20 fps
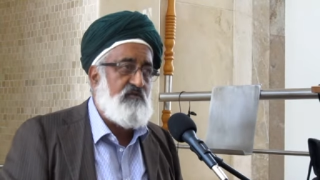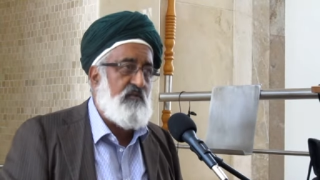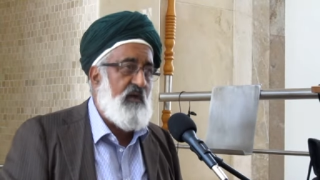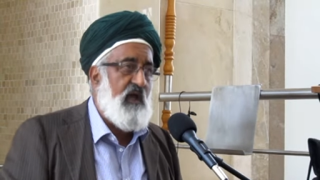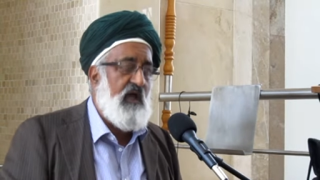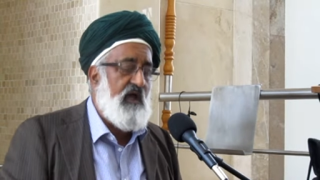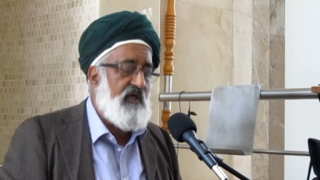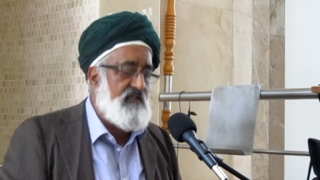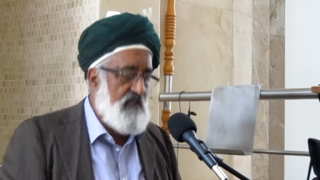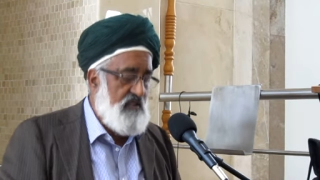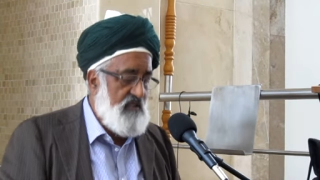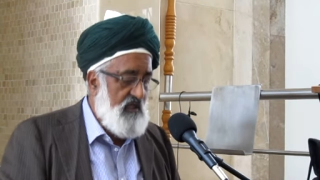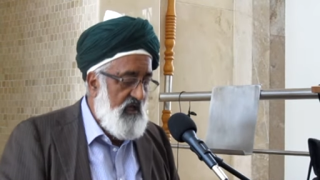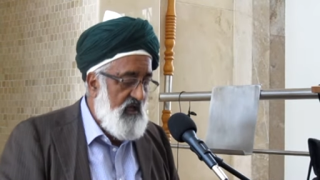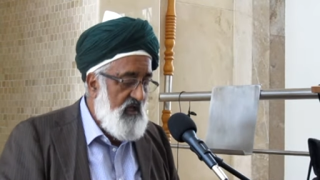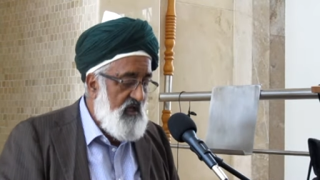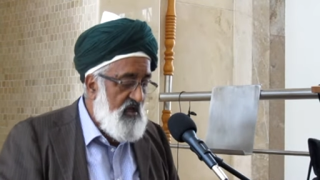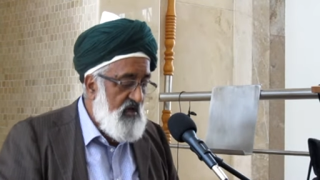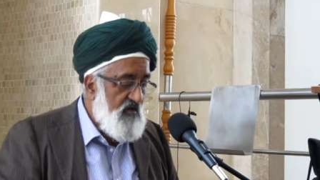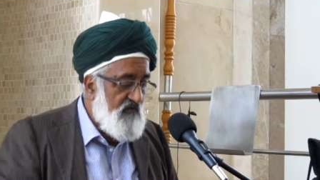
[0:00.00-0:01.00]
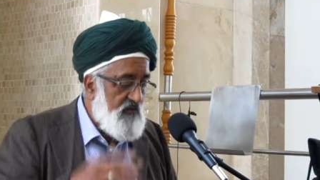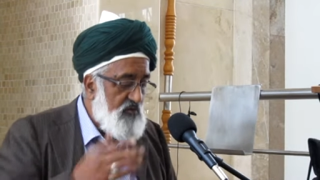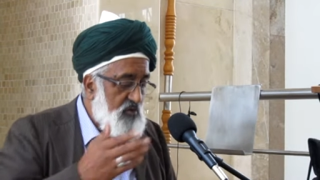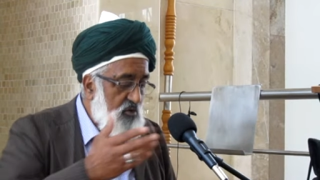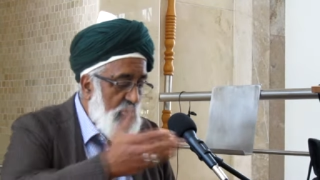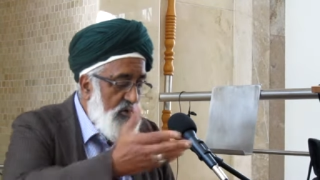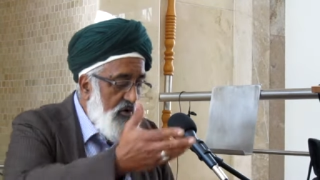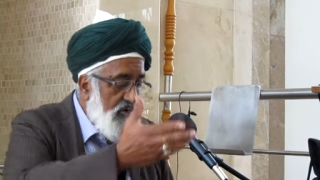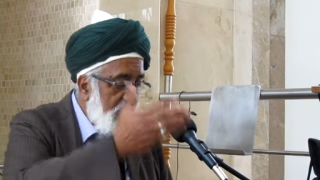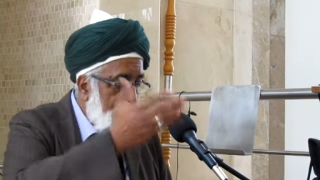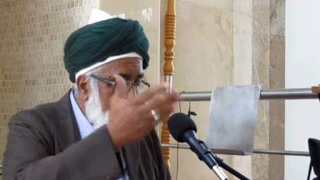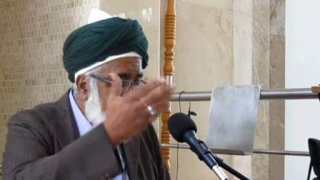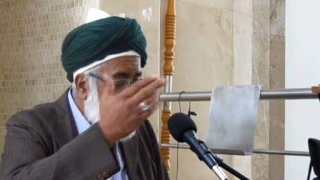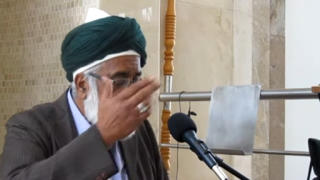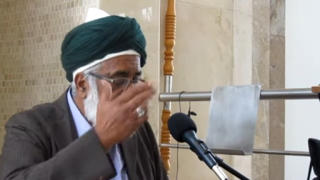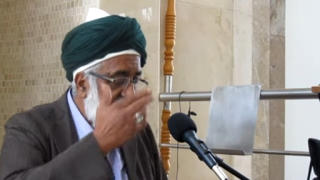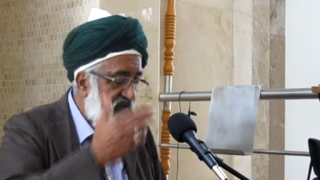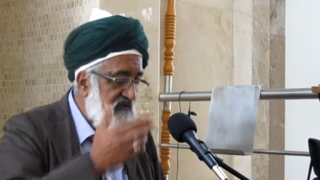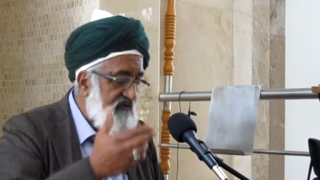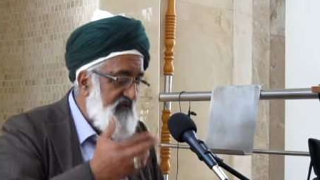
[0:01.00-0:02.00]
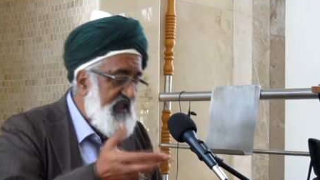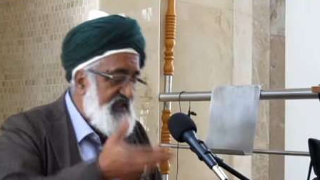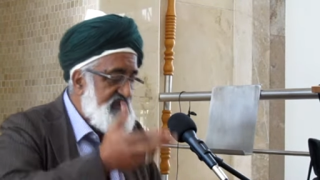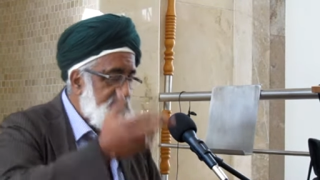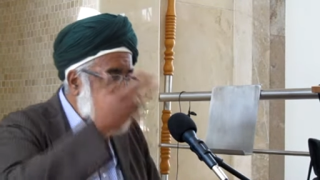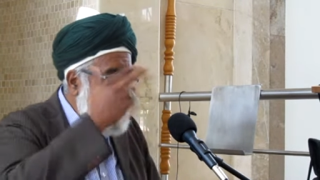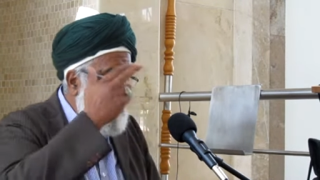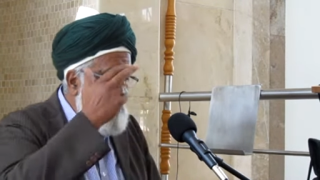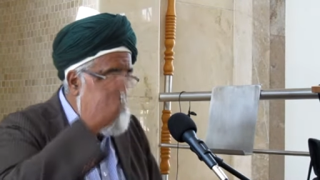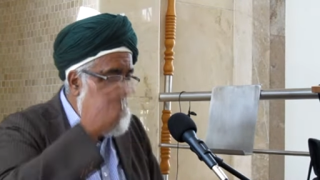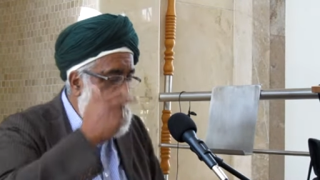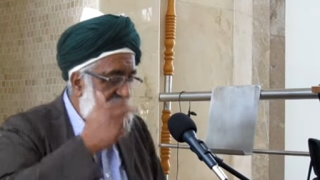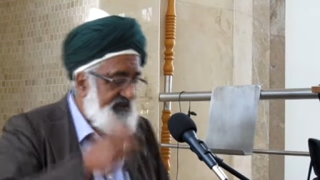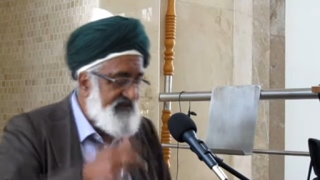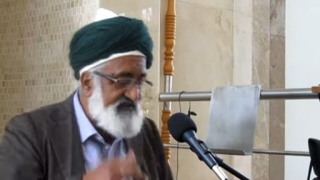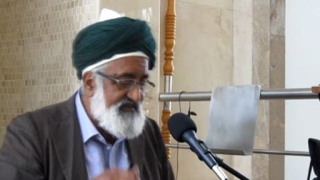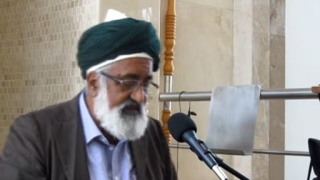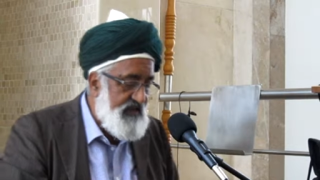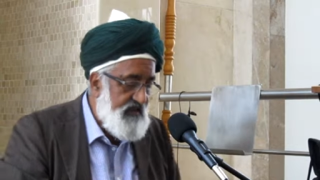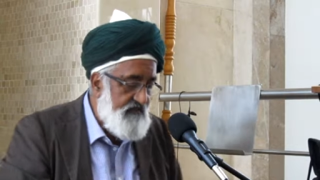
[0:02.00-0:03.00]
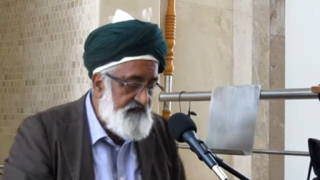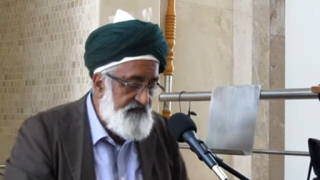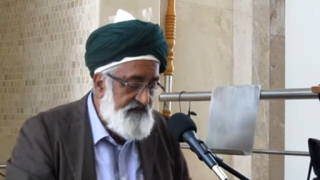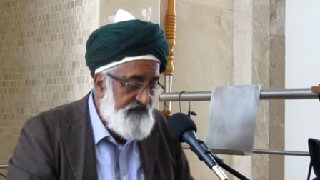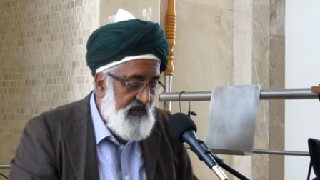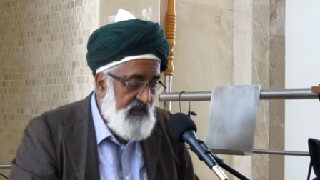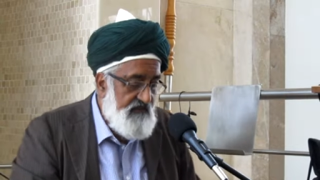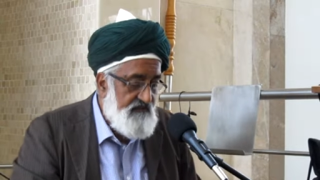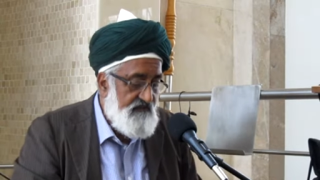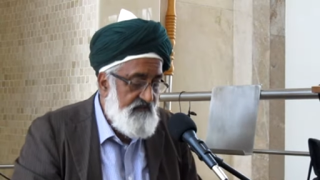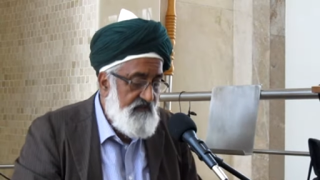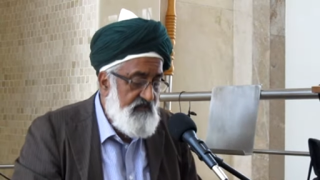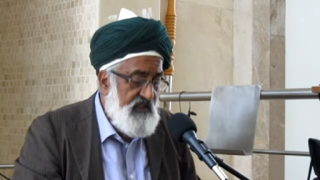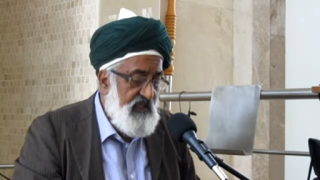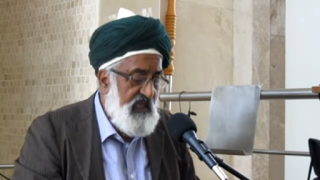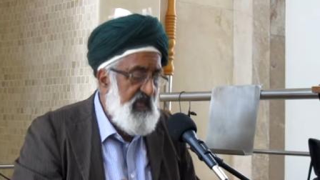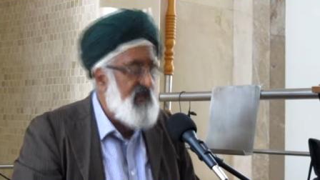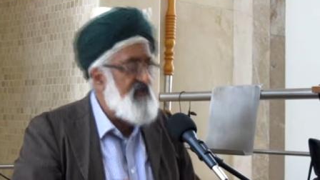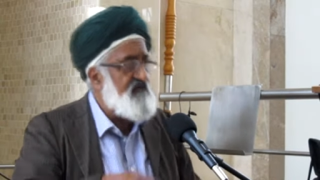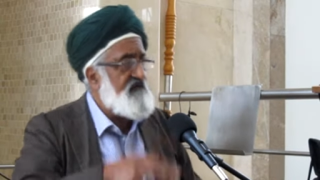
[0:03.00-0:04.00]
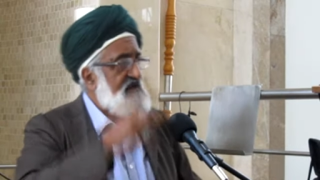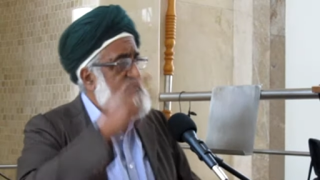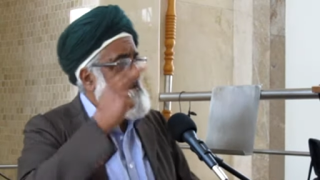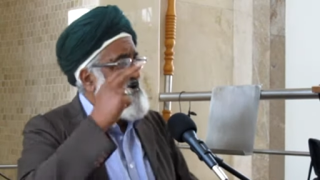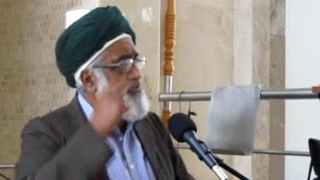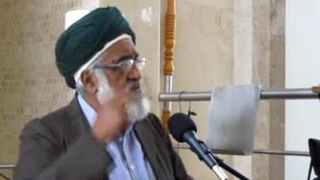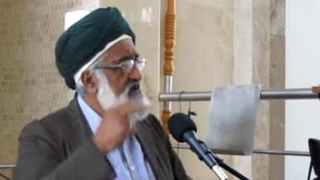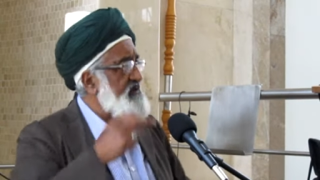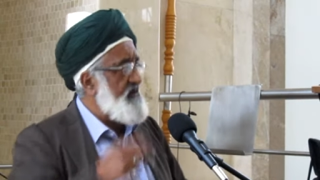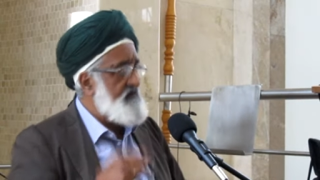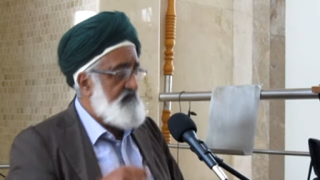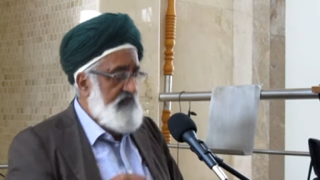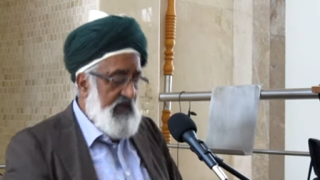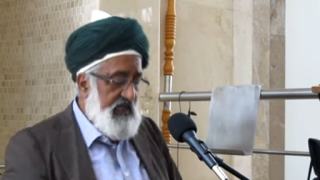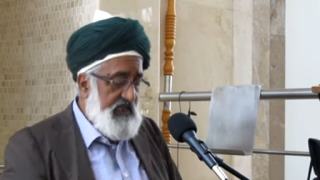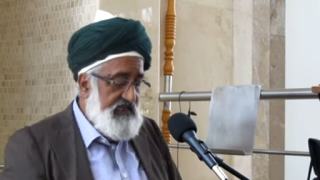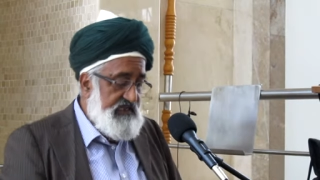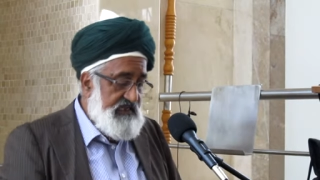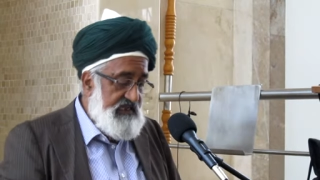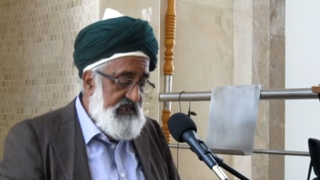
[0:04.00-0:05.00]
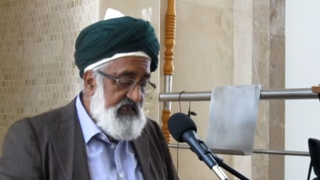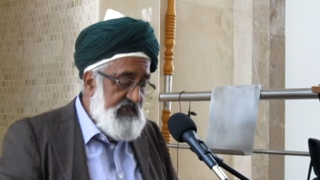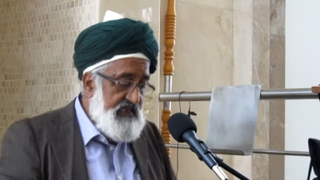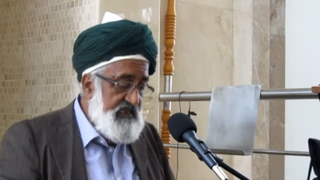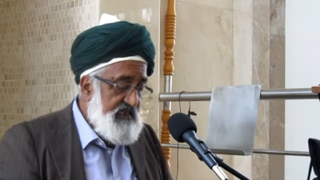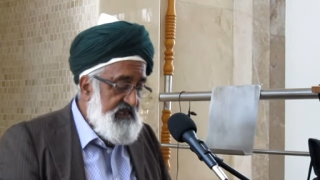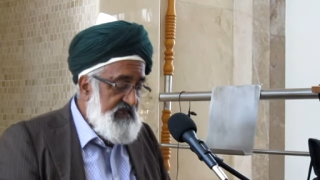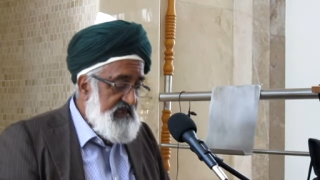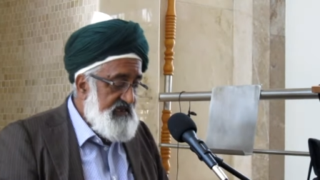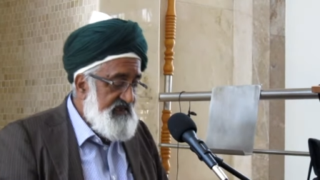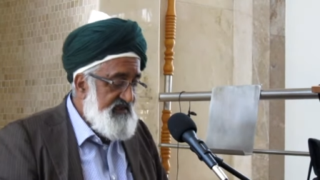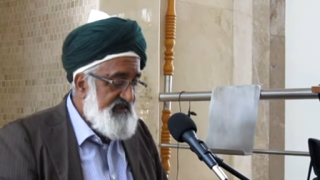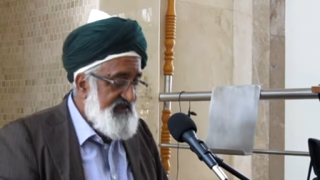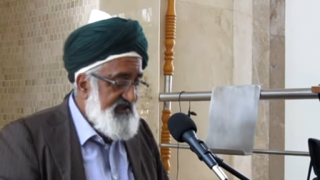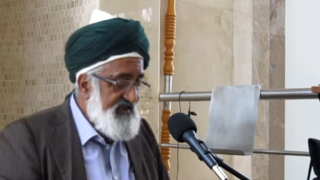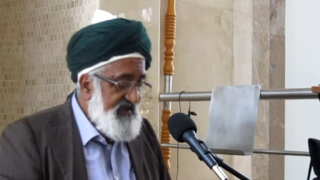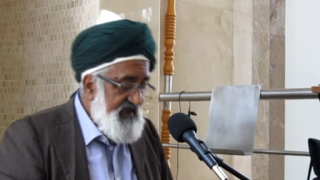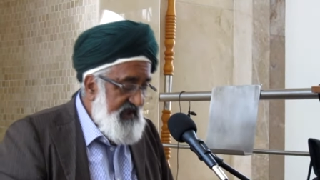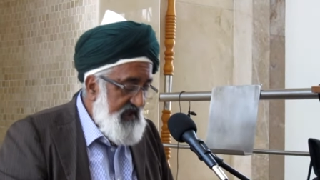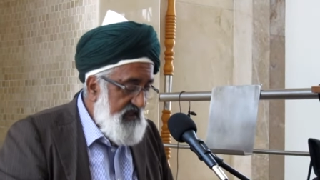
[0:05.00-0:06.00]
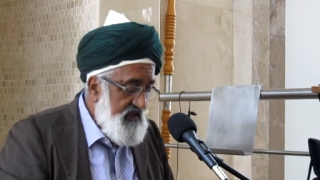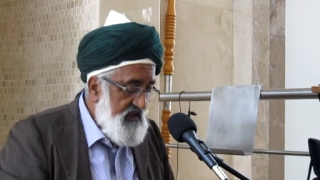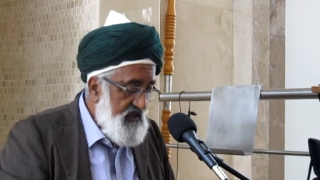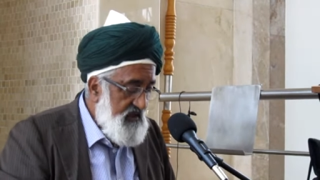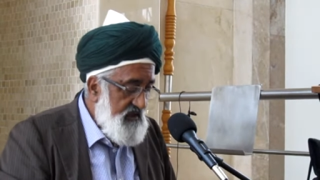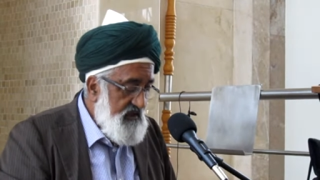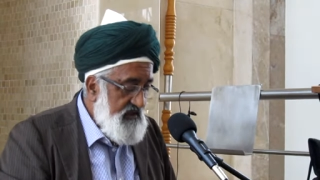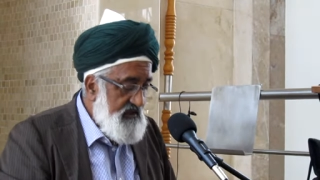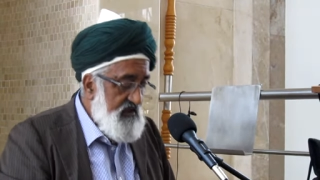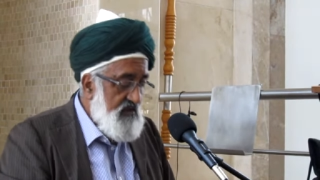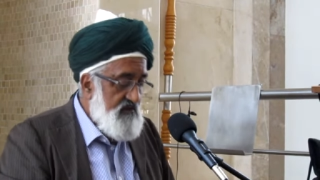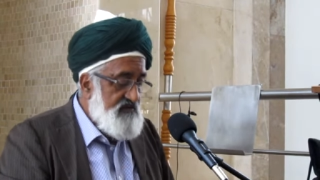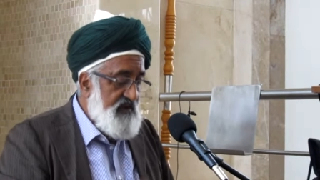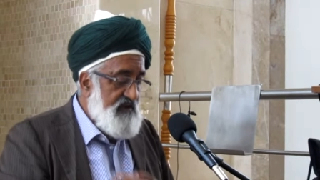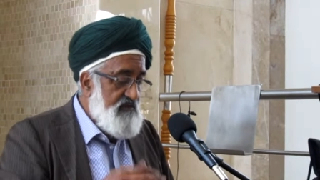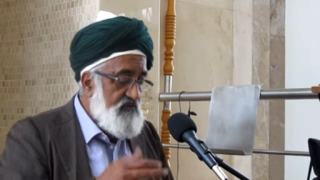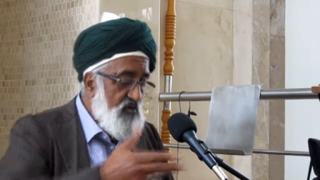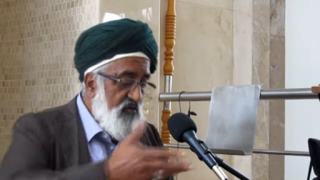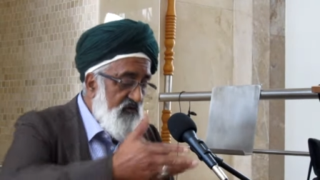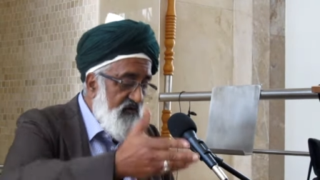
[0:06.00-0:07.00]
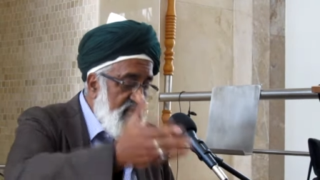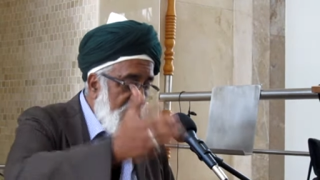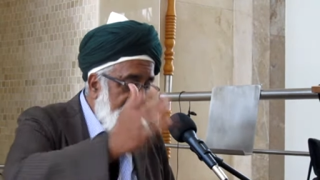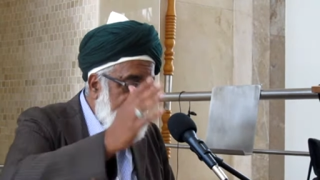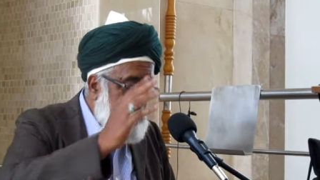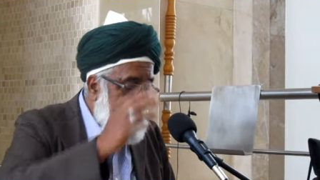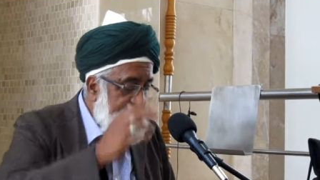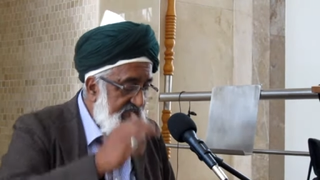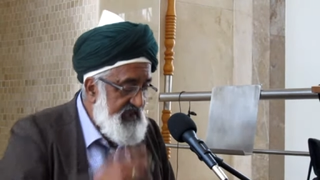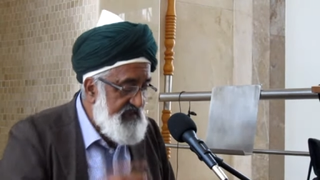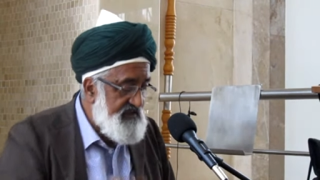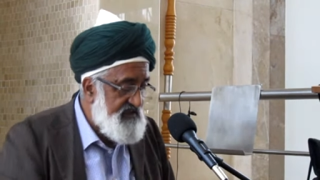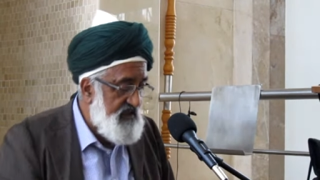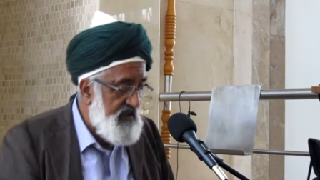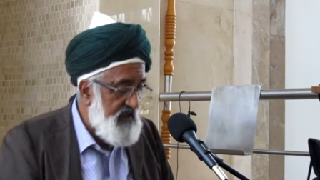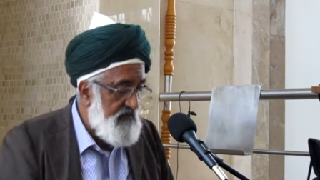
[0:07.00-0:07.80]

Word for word: Subhanallah, Futuh al Ghayb, Revelation of the Unseen, Al-Fath al-Rabbani, al, you know, the removal of cares,